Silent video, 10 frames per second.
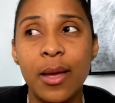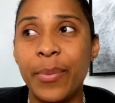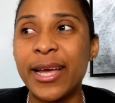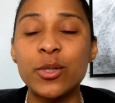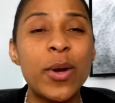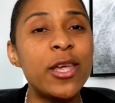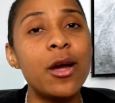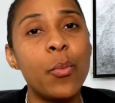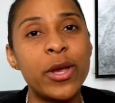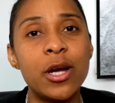Because when
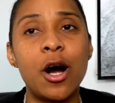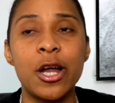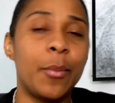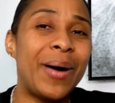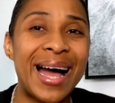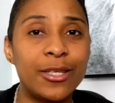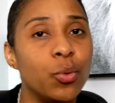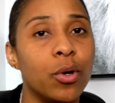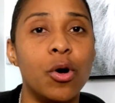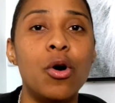you're, when you're on a path
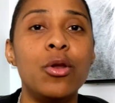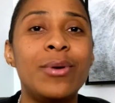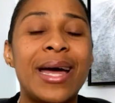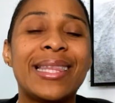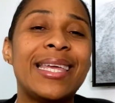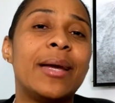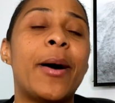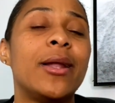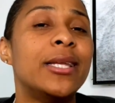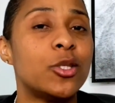to a goal, you got to think
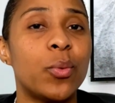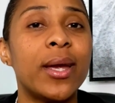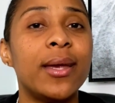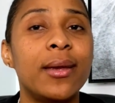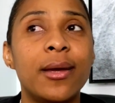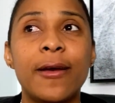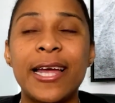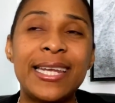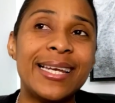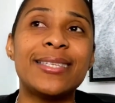about it this way. I
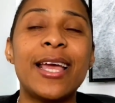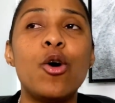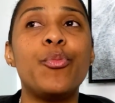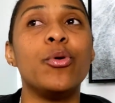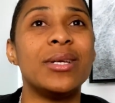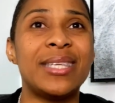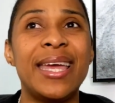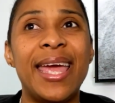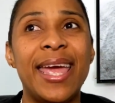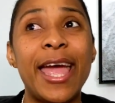think this will help you because
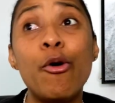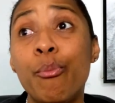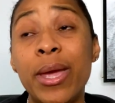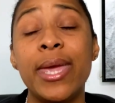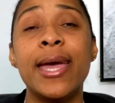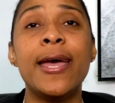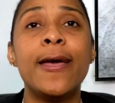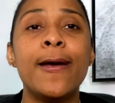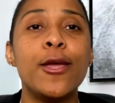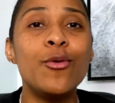it, it helped me.
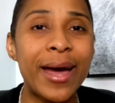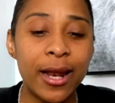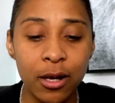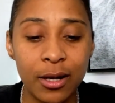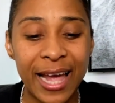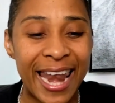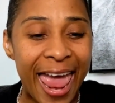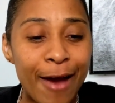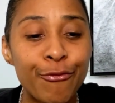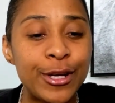You got to look at
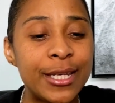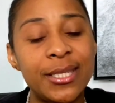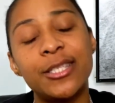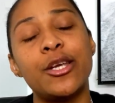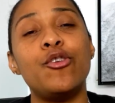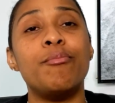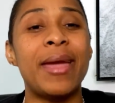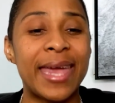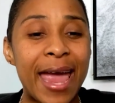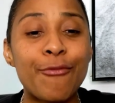every decision you
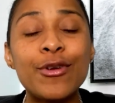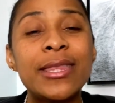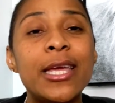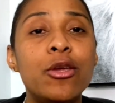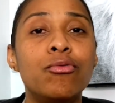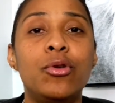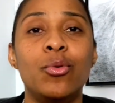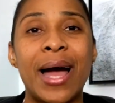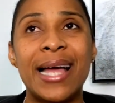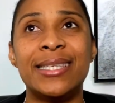make, everything you
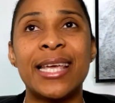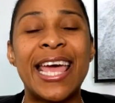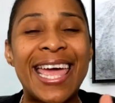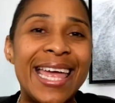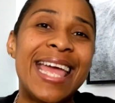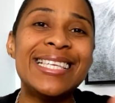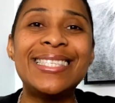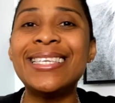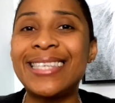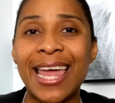do as is
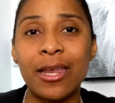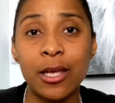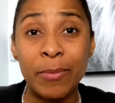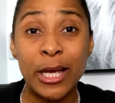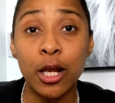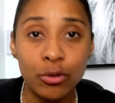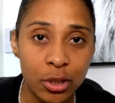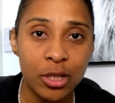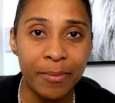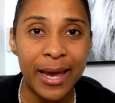this getting me closer
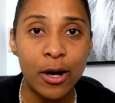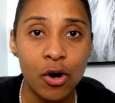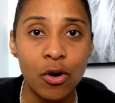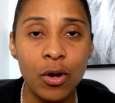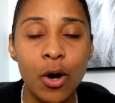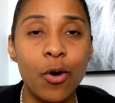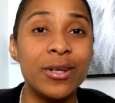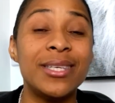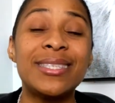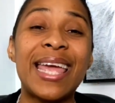to my goal or
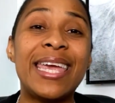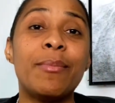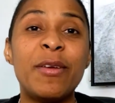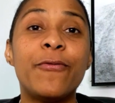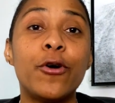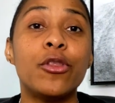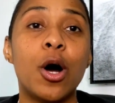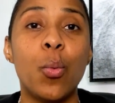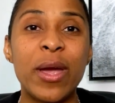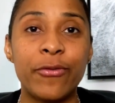is this taking me further
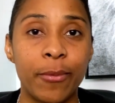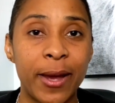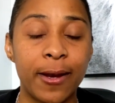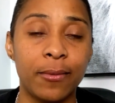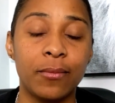away from it?